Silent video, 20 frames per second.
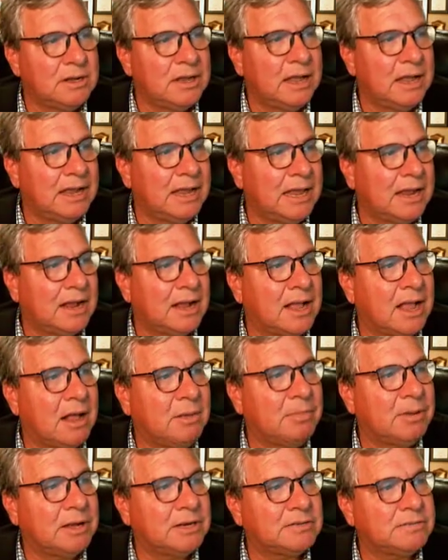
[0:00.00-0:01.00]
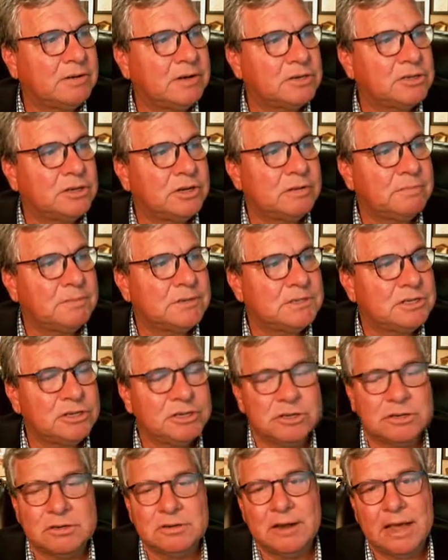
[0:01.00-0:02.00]
Again, a complex function of
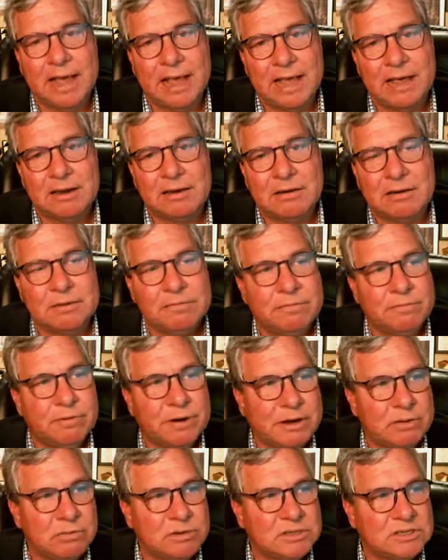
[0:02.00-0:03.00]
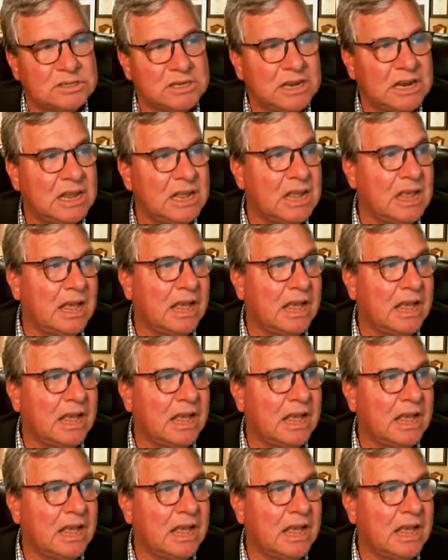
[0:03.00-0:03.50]
position and frequency,